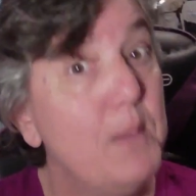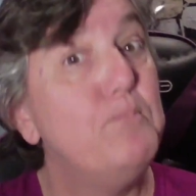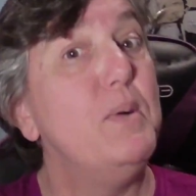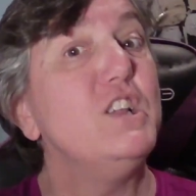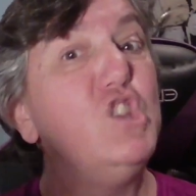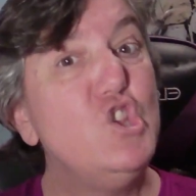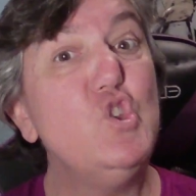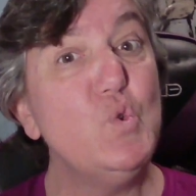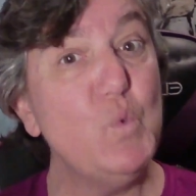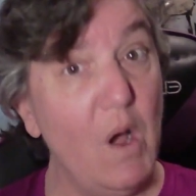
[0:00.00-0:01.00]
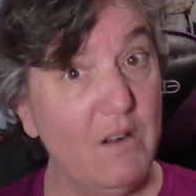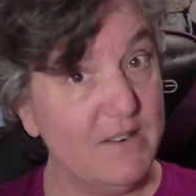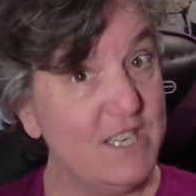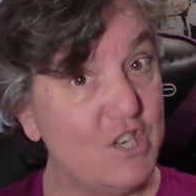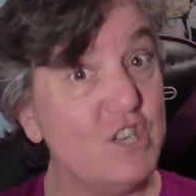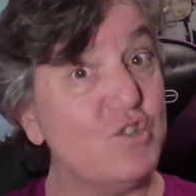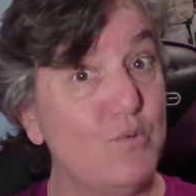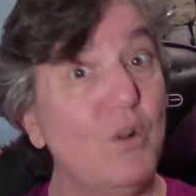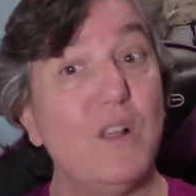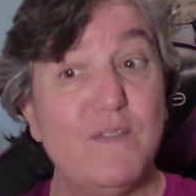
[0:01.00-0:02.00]
but you are in
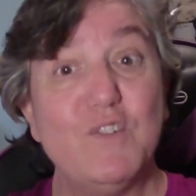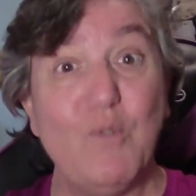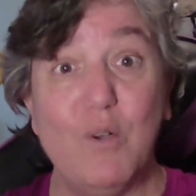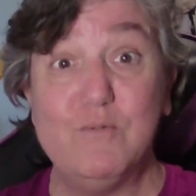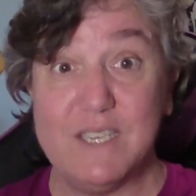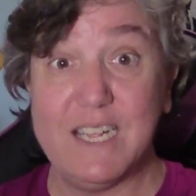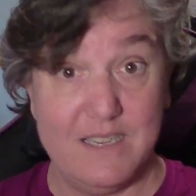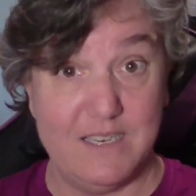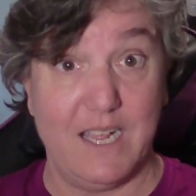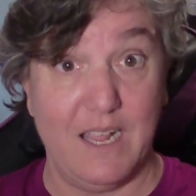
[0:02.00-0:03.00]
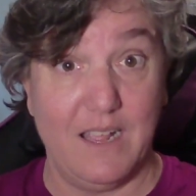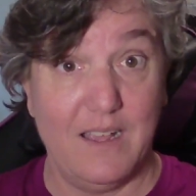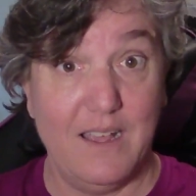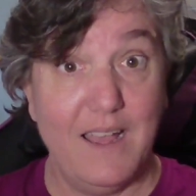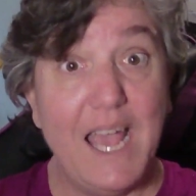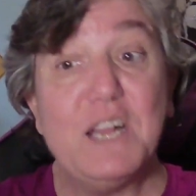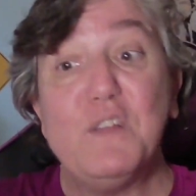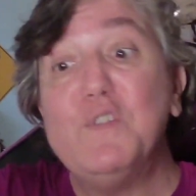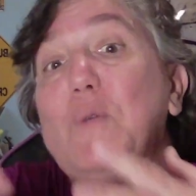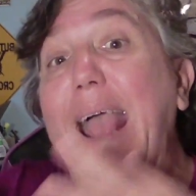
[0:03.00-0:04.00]
control of your own dignity. And
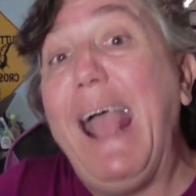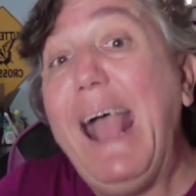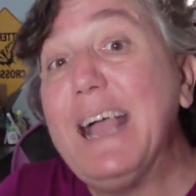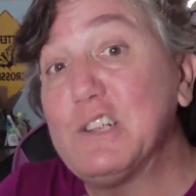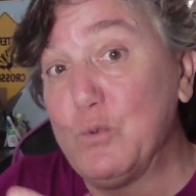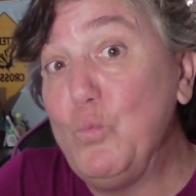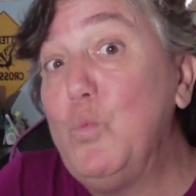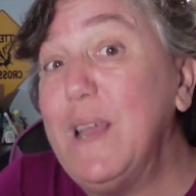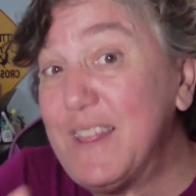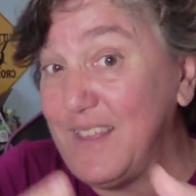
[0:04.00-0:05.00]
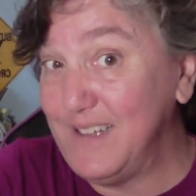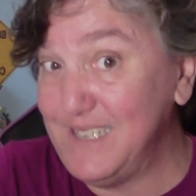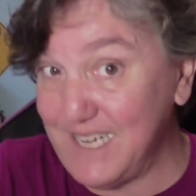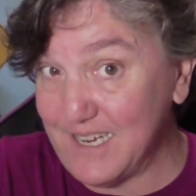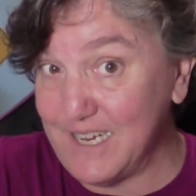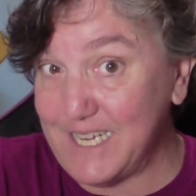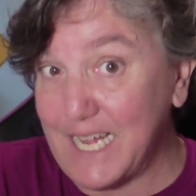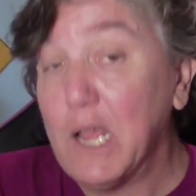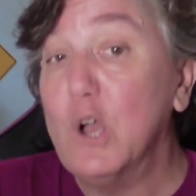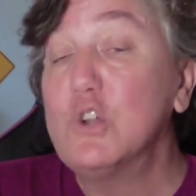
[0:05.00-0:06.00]
if you act with
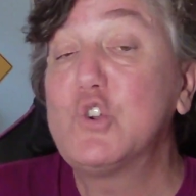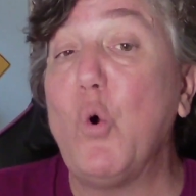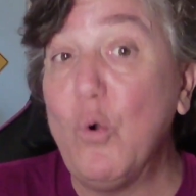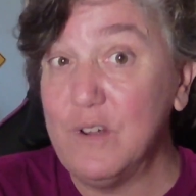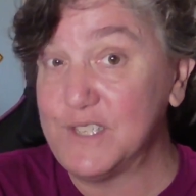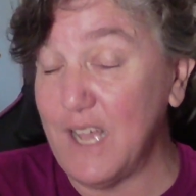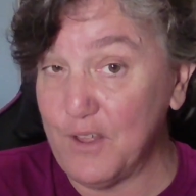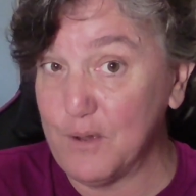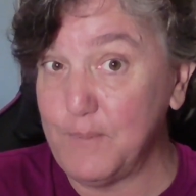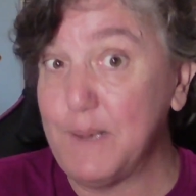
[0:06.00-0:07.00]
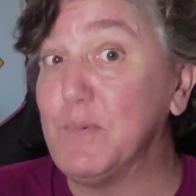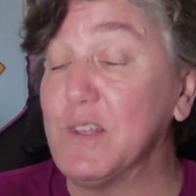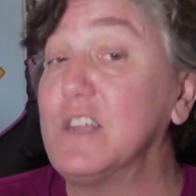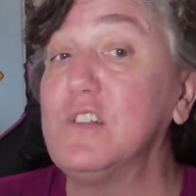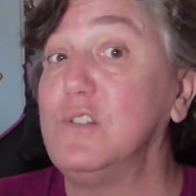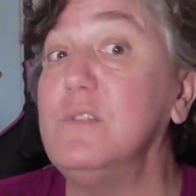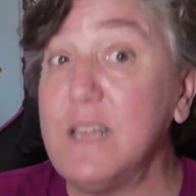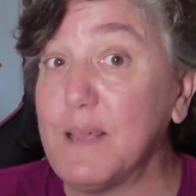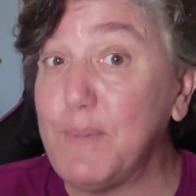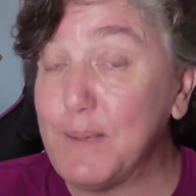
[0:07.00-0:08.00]
dignity towards other people,
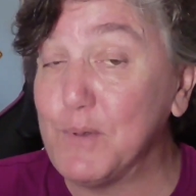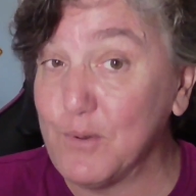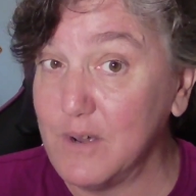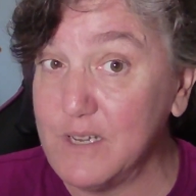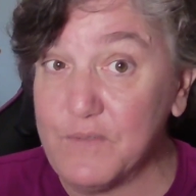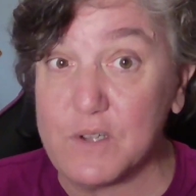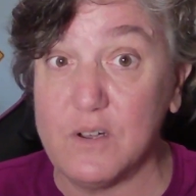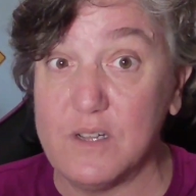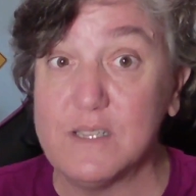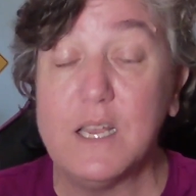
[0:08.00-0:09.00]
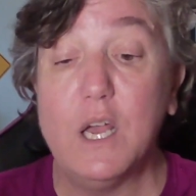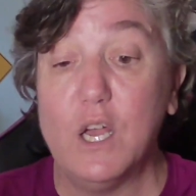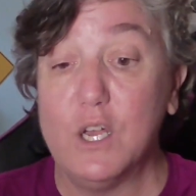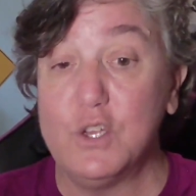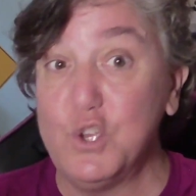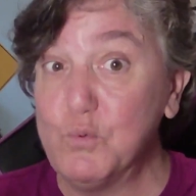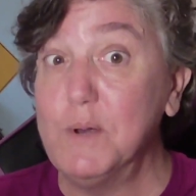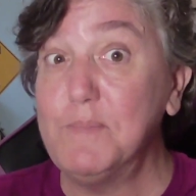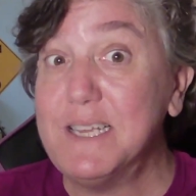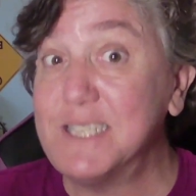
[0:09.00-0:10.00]
including people who are difficult, you
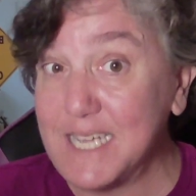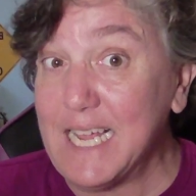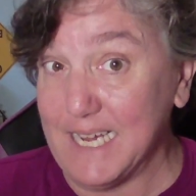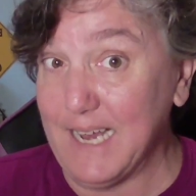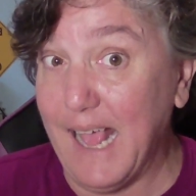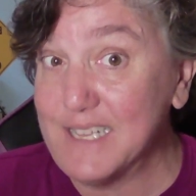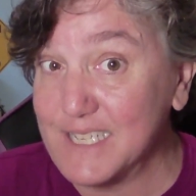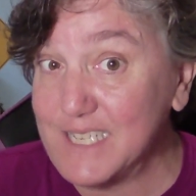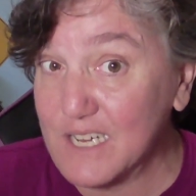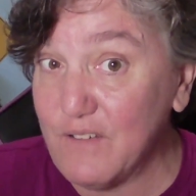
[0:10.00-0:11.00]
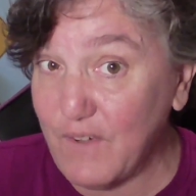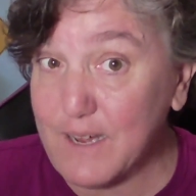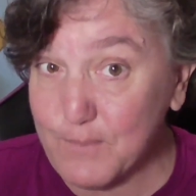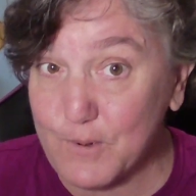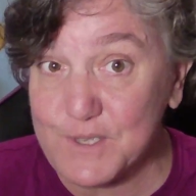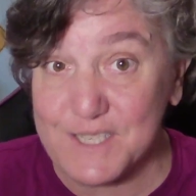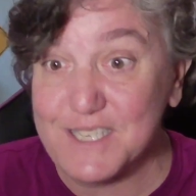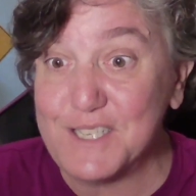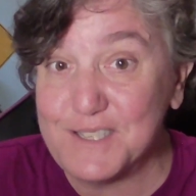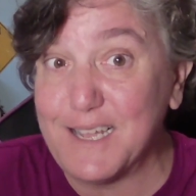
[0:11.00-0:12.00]
will be seen as a dignified person.
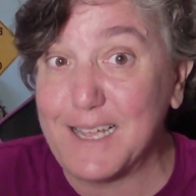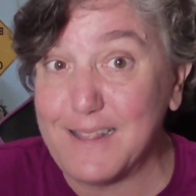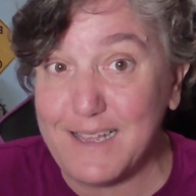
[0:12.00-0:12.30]
This is like